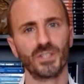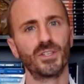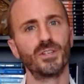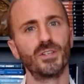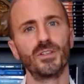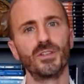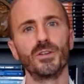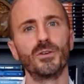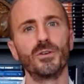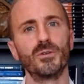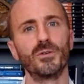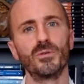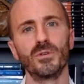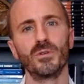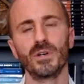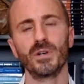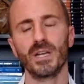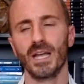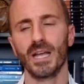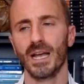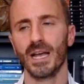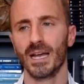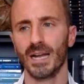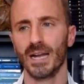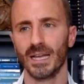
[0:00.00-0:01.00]
what to do.
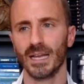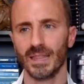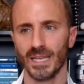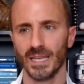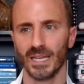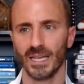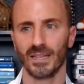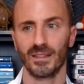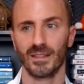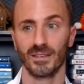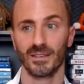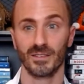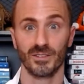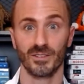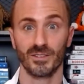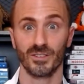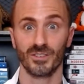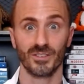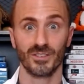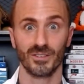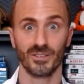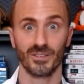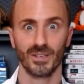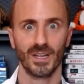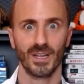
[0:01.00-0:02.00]
And I think this
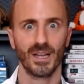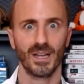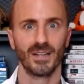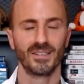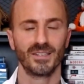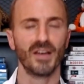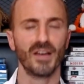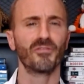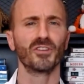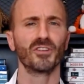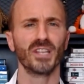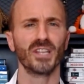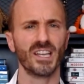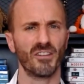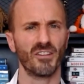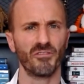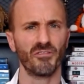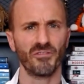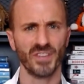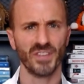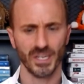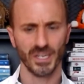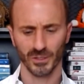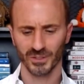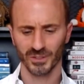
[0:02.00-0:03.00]
is definitely a
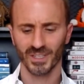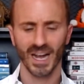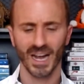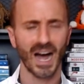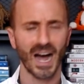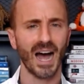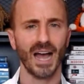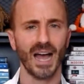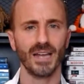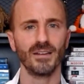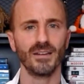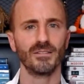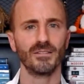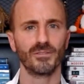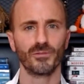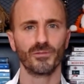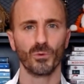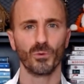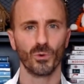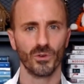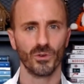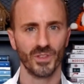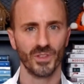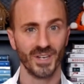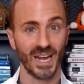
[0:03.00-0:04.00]
field guide
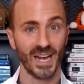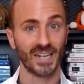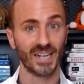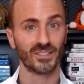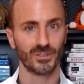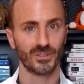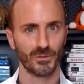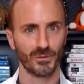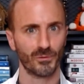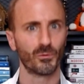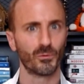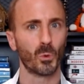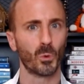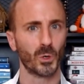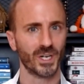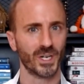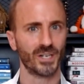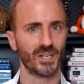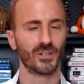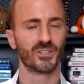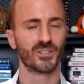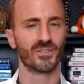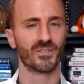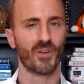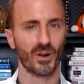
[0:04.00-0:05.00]
for the next 4
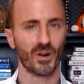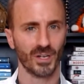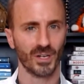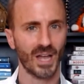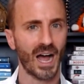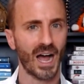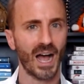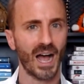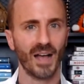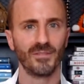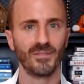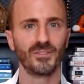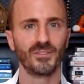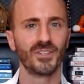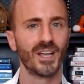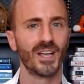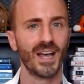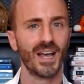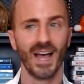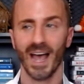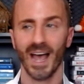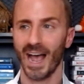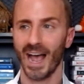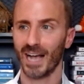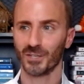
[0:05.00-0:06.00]
years of our lives
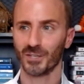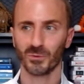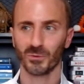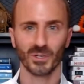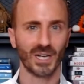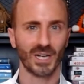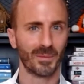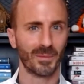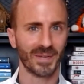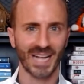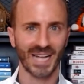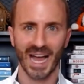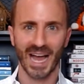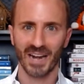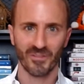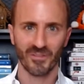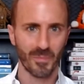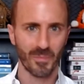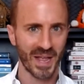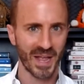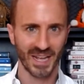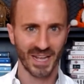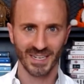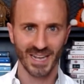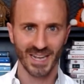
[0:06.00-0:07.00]
as we're coming out
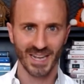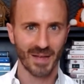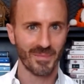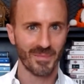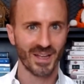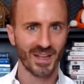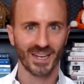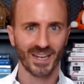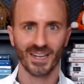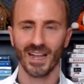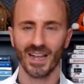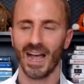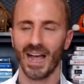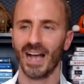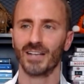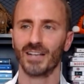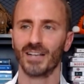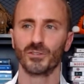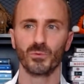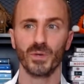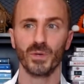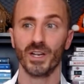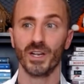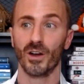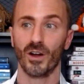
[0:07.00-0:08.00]
of the pandemic,
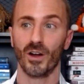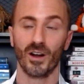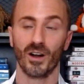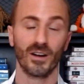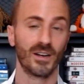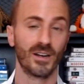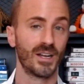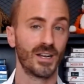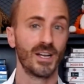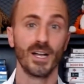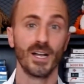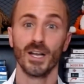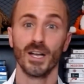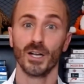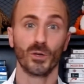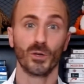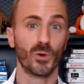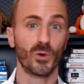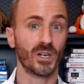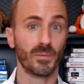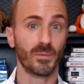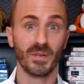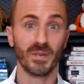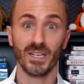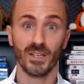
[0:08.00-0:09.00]
as we are
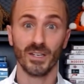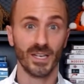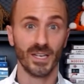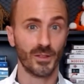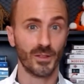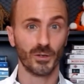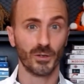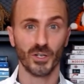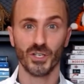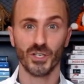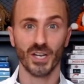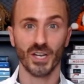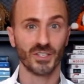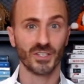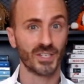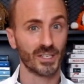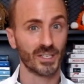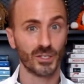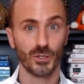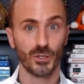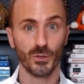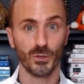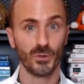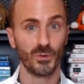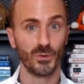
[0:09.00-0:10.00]
going to be either
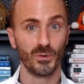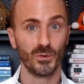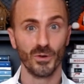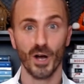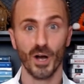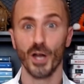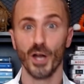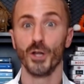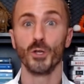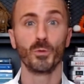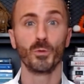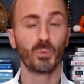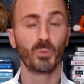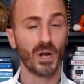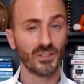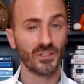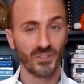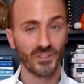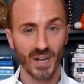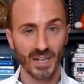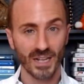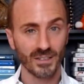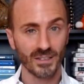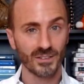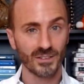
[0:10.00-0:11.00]
adjusting to a new
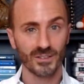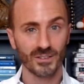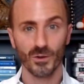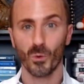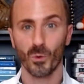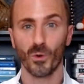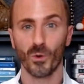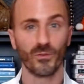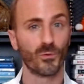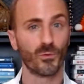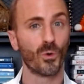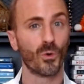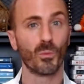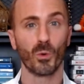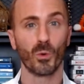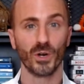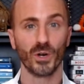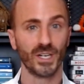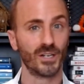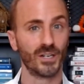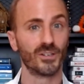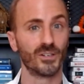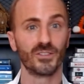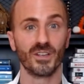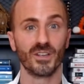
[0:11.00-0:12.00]
president or 4
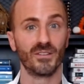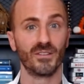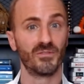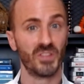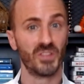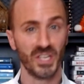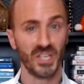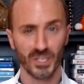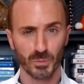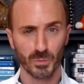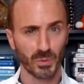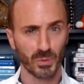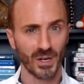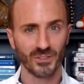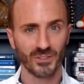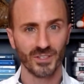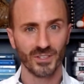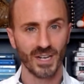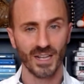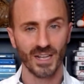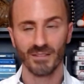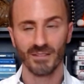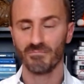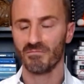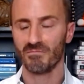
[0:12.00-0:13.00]
more years of this
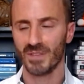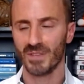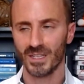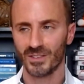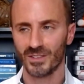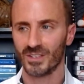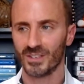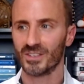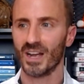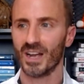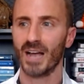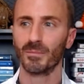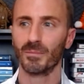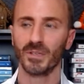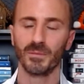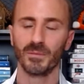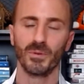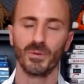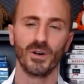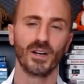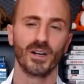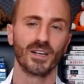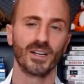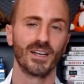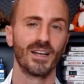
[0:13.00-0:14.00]
president. It's a
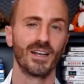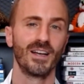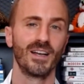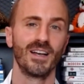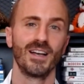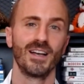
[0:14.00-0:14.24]
timely book.